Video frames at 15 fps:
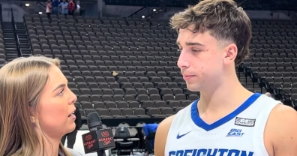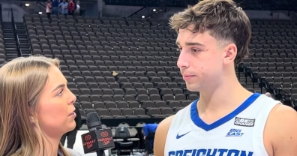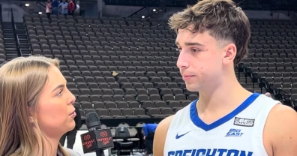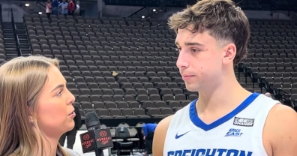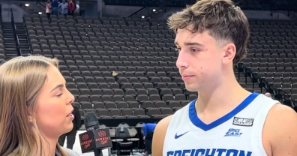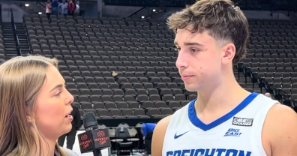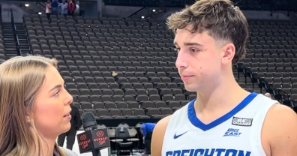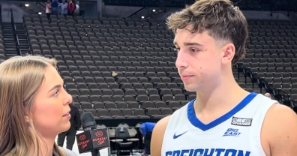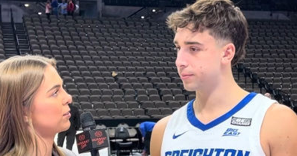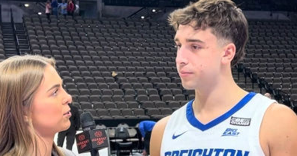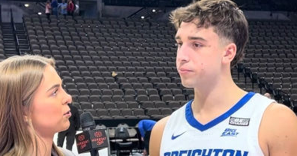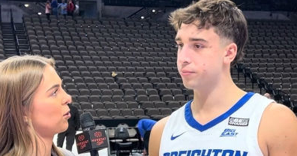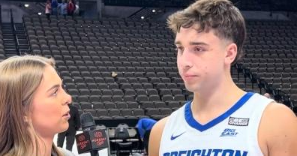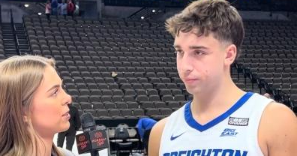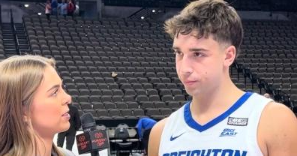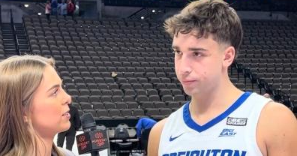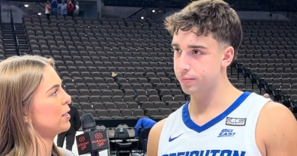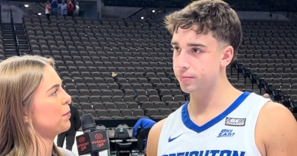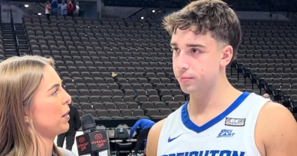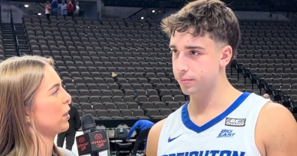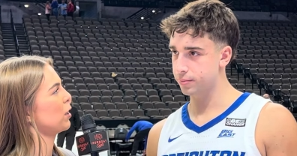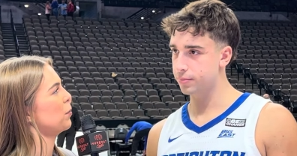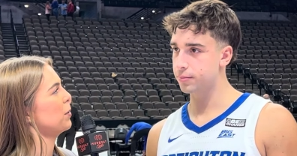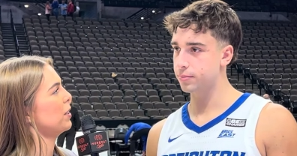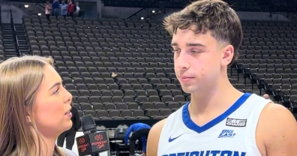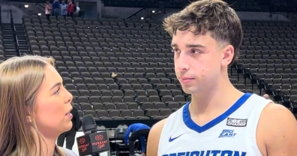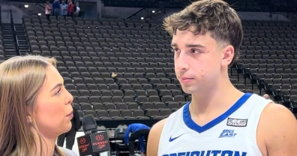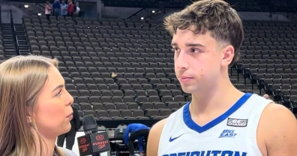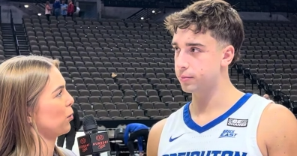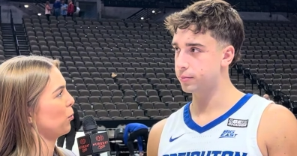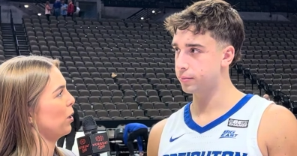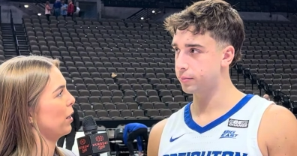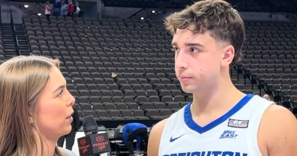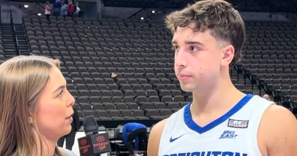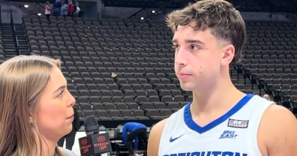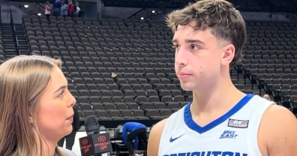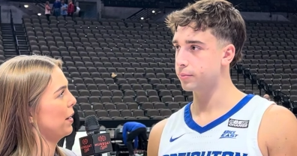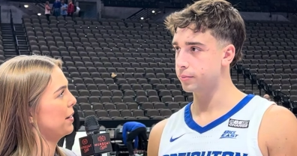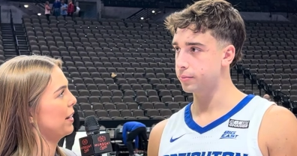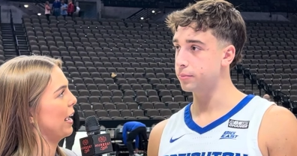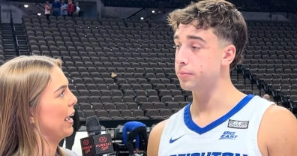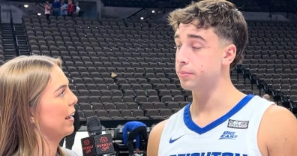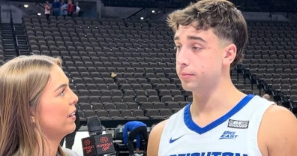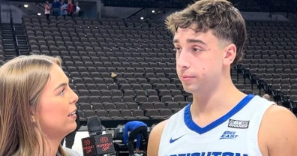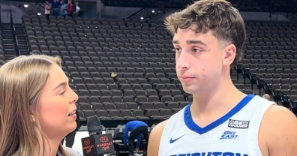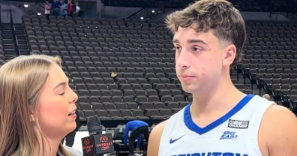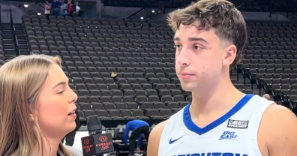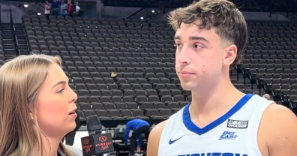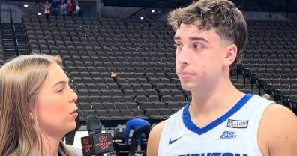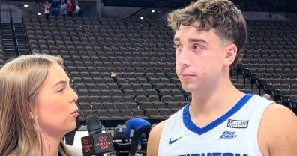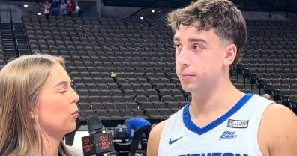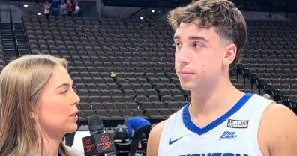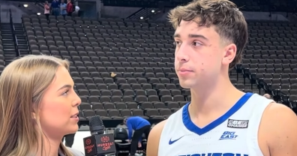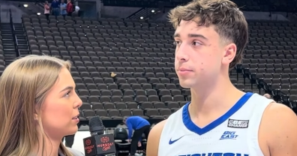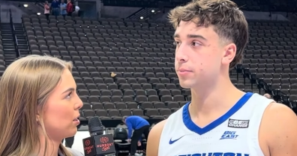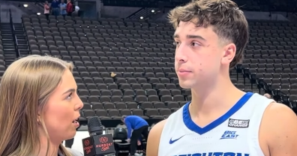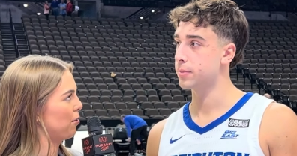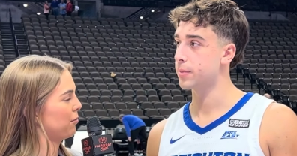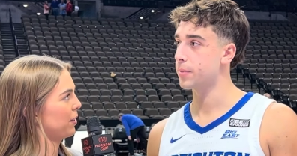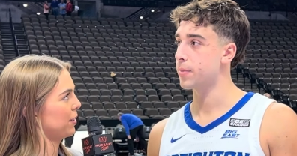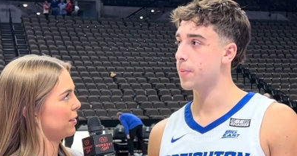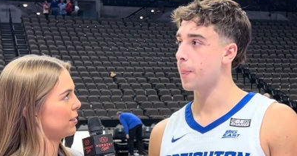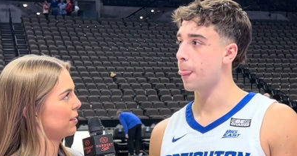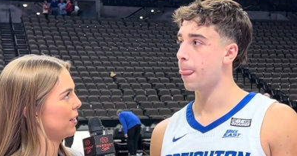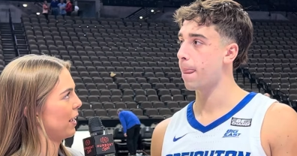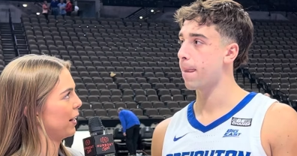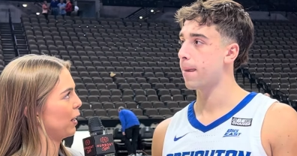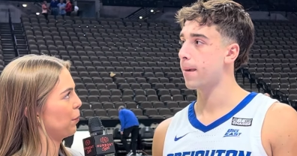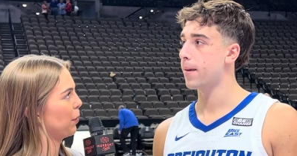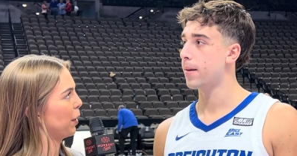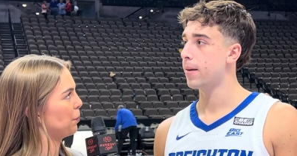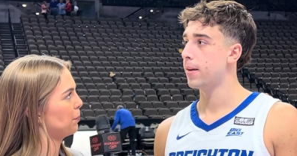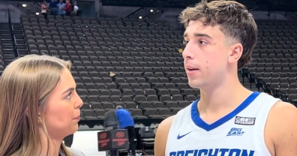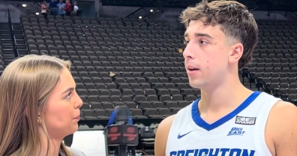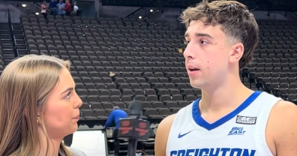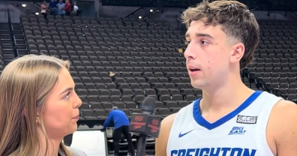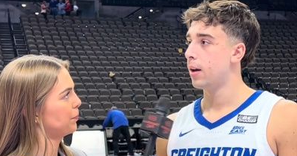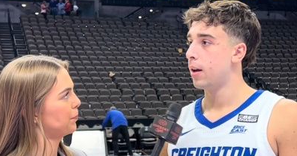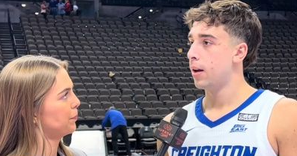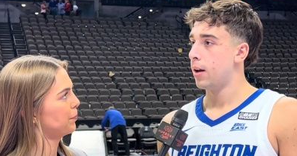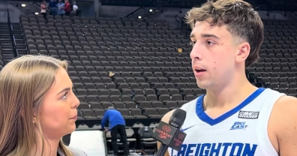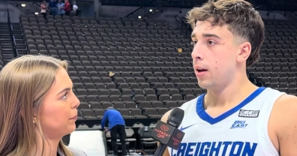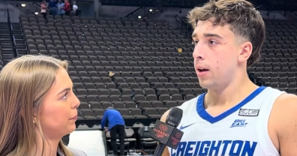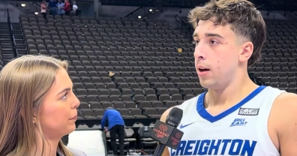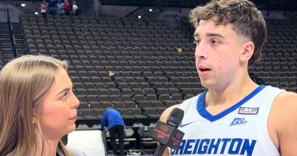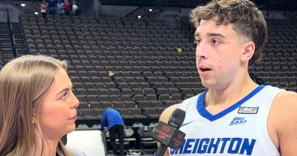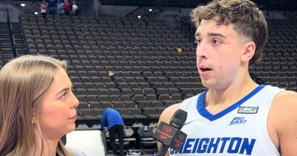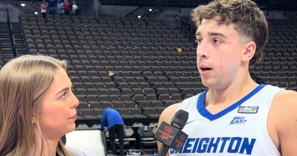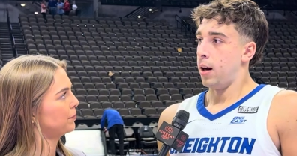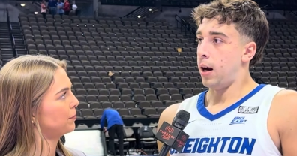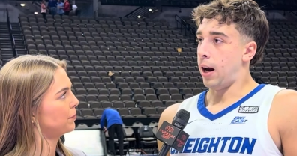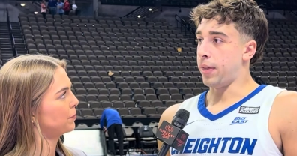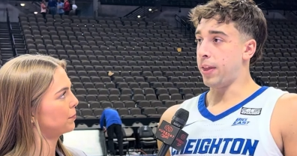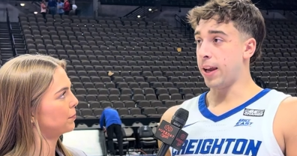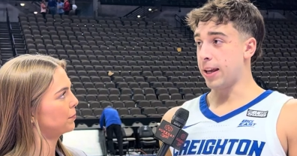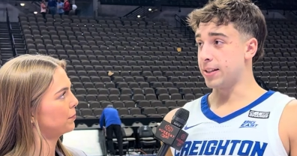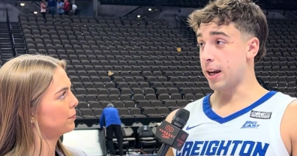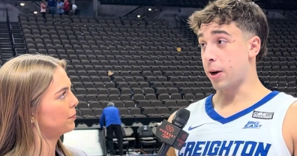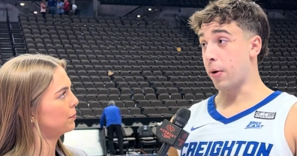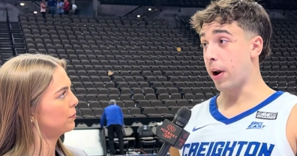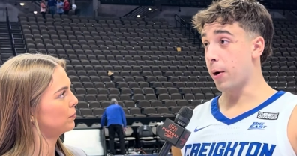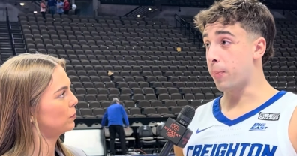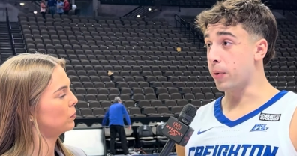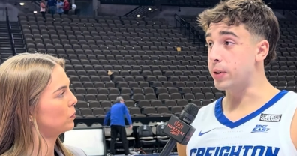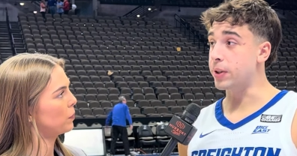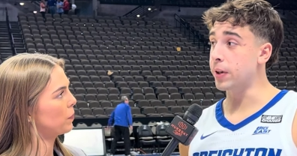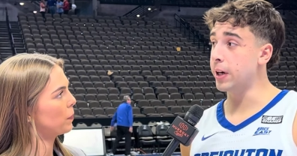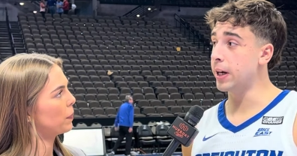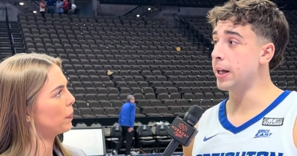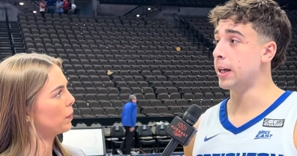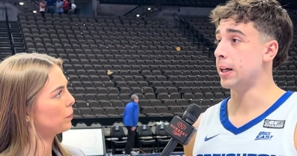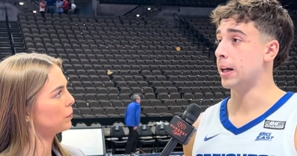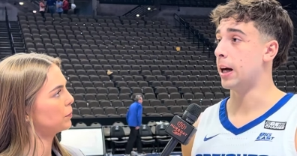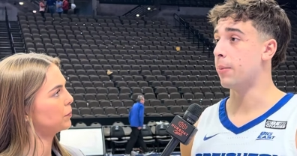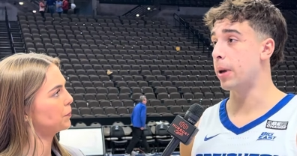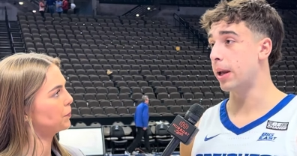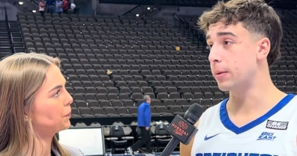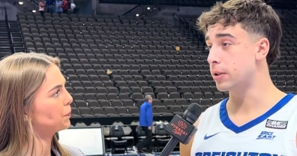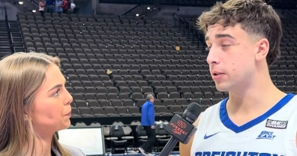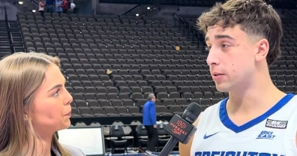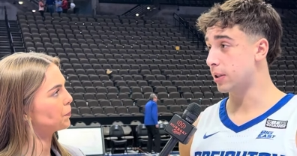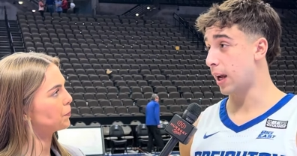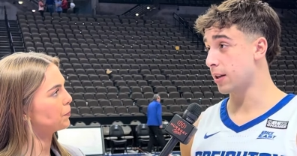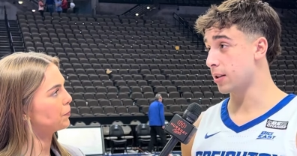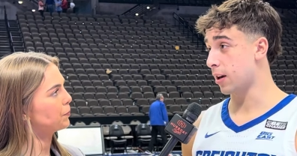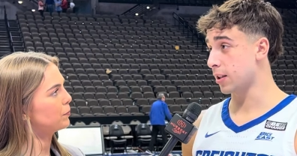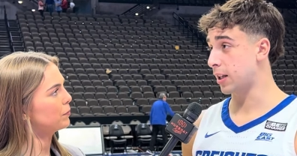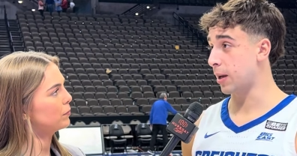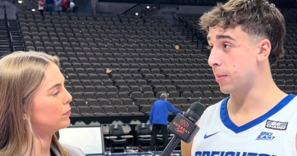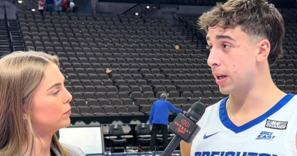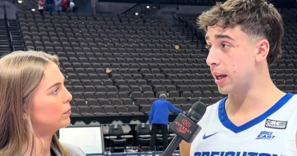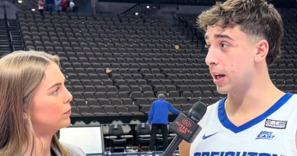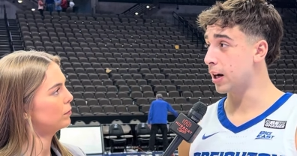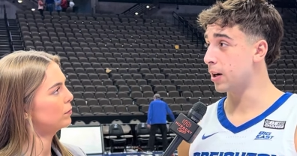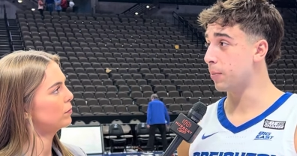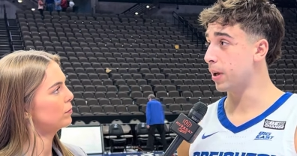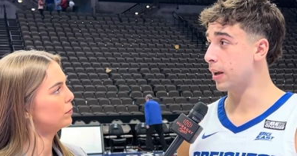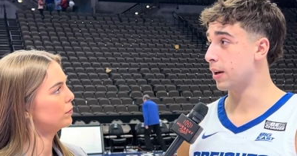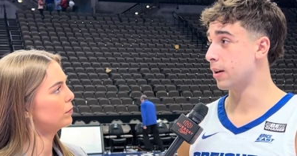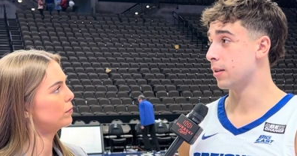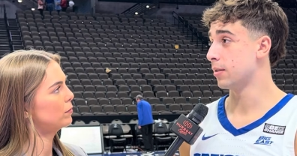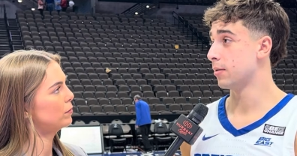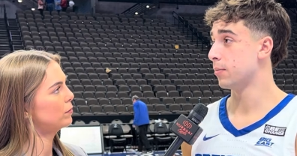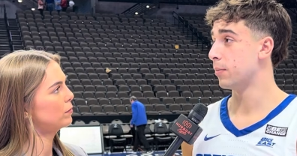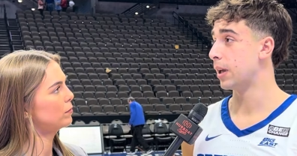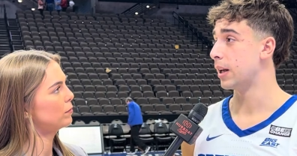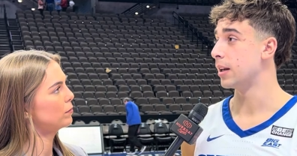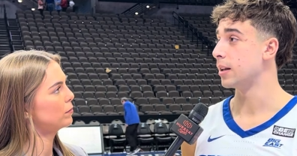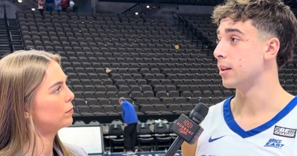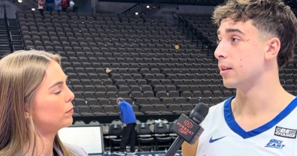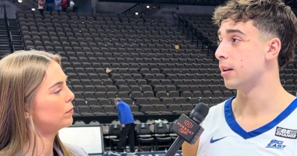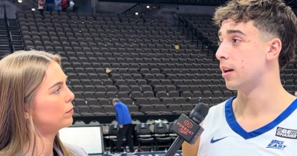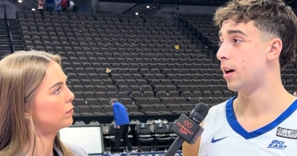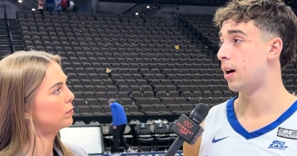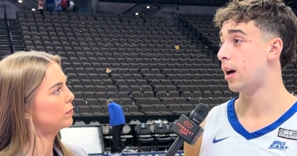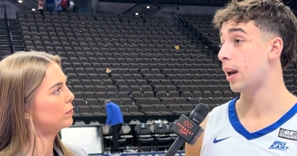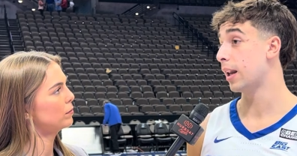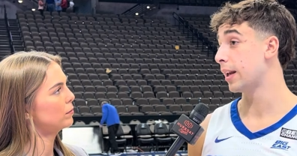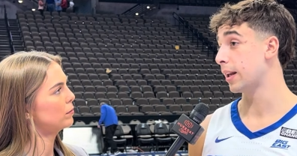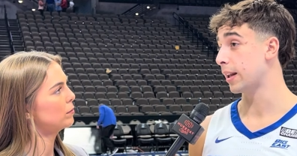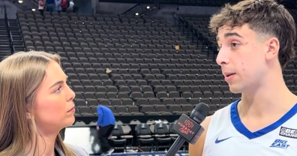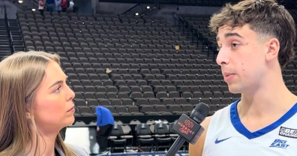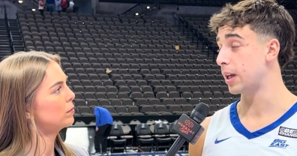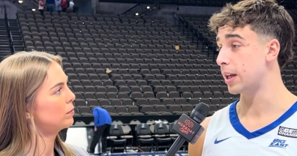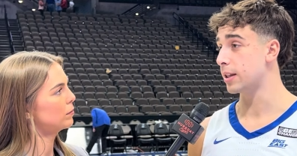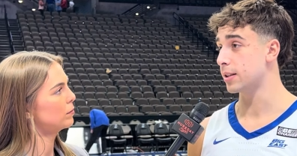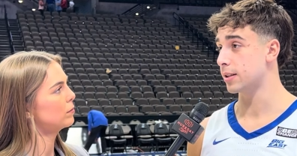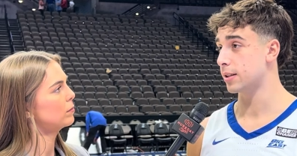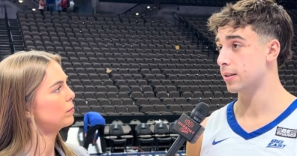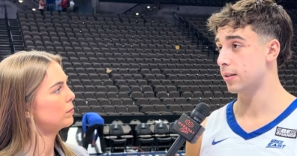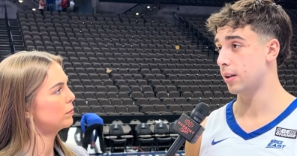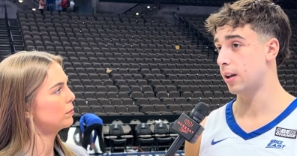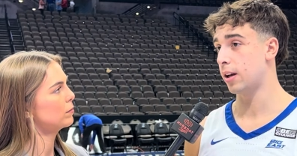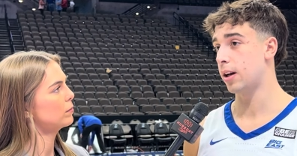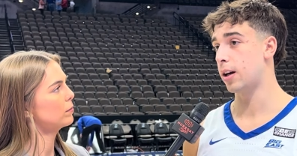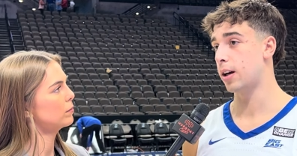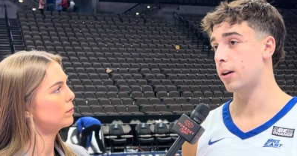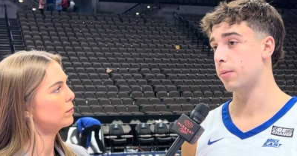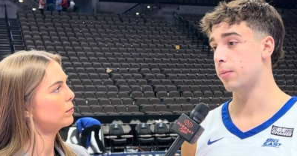Speaker 1: UConn in Storrs as a team that could be number one on Monday. What's the confidence heading up there?
Speaker 2: I think it's a great opportunity. I mean, St. John's came in here being being uh, leading the Big East uh,